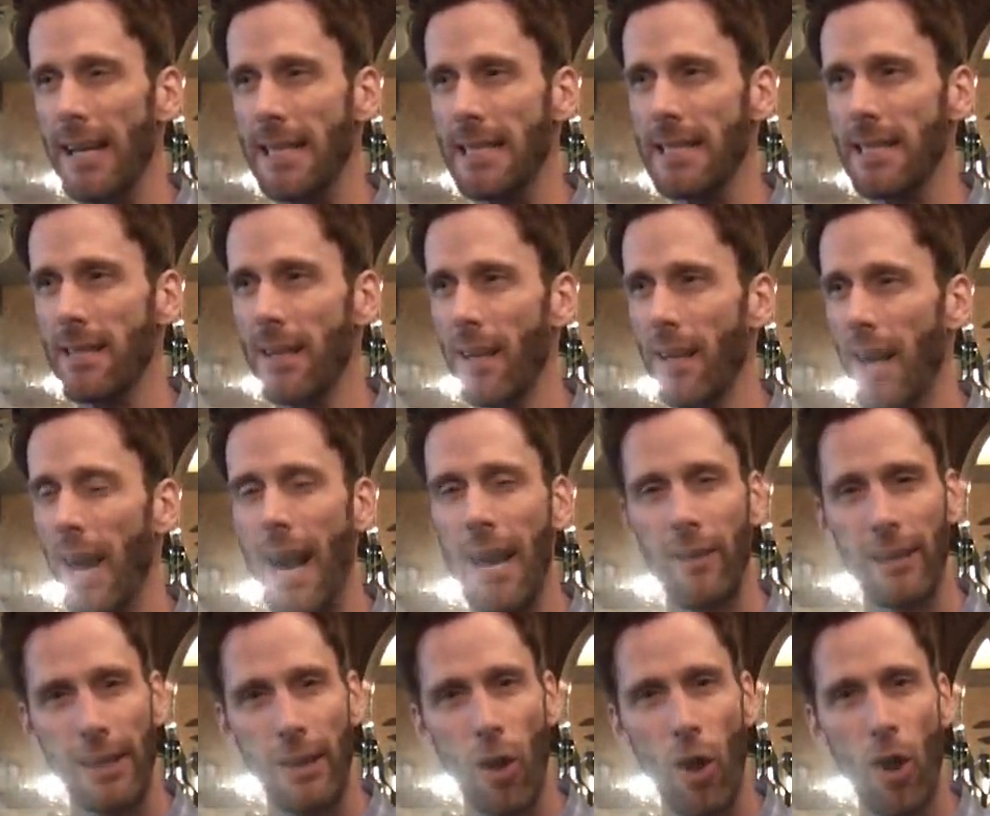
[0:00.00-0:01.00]
It's
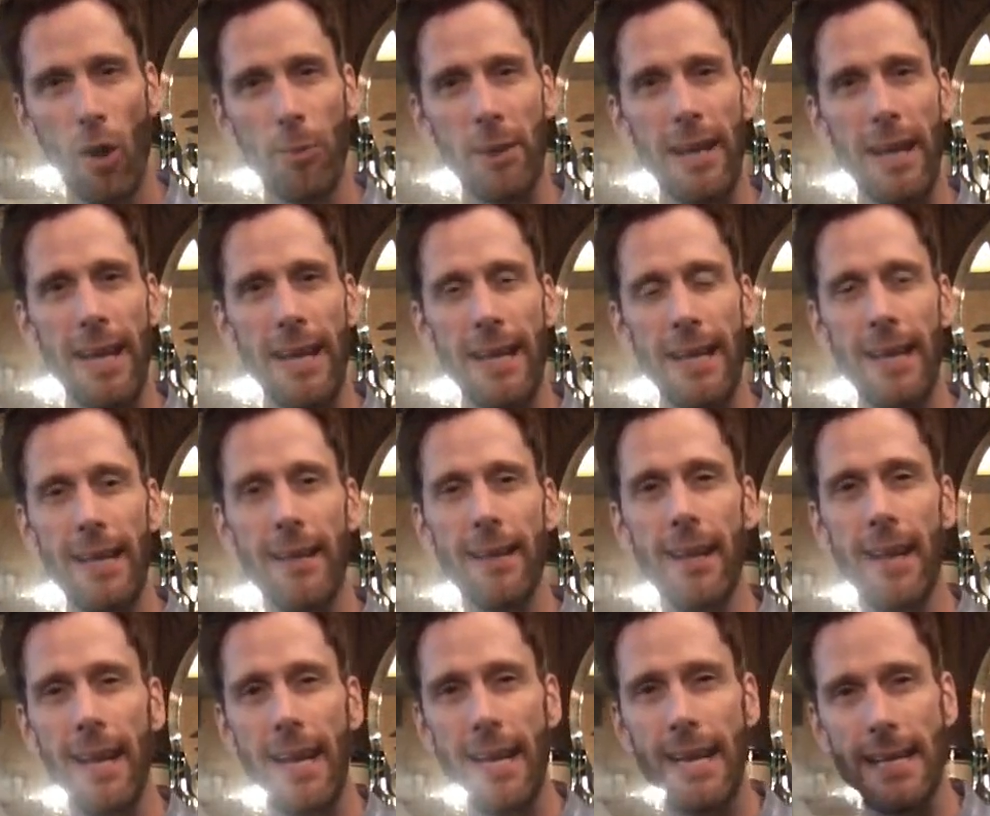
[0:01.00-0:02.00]
highly
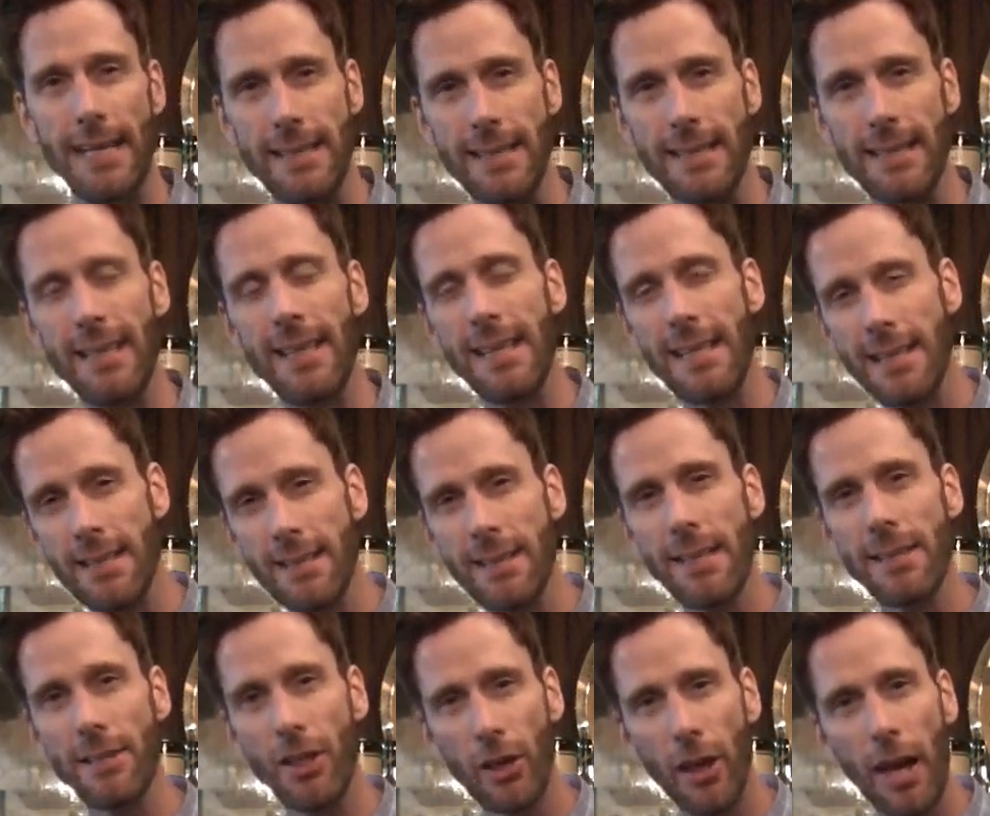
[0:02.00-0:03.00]
carbonated, and
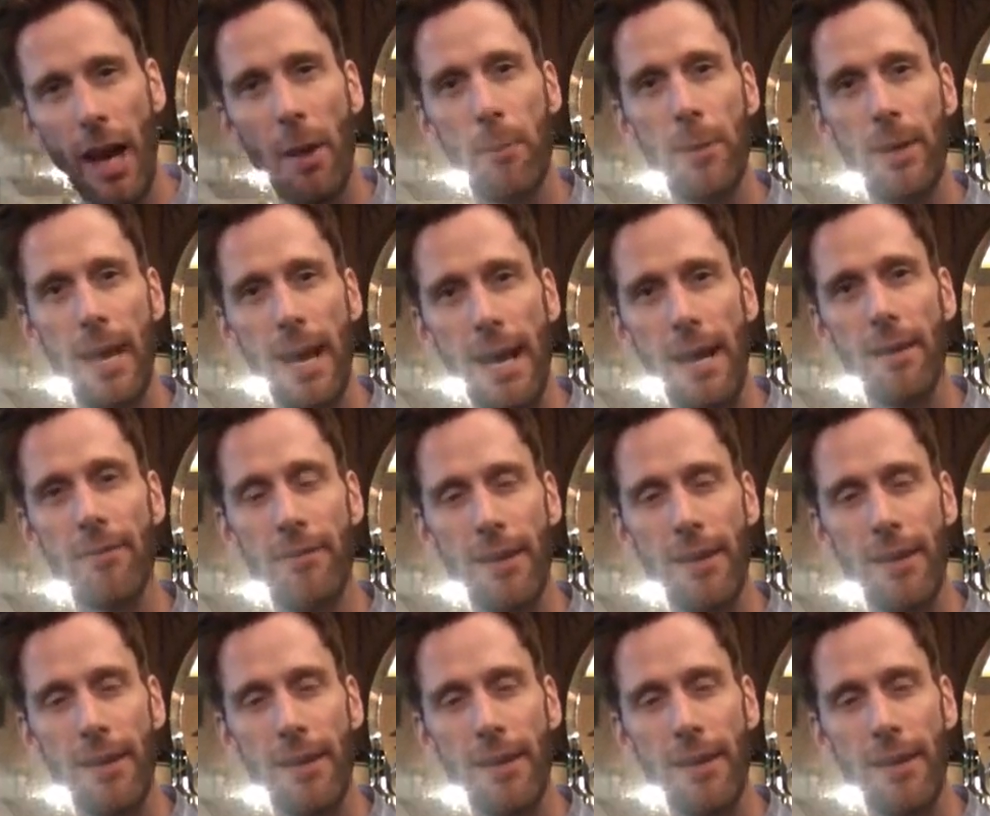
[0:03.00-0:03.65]
it's a good IPA.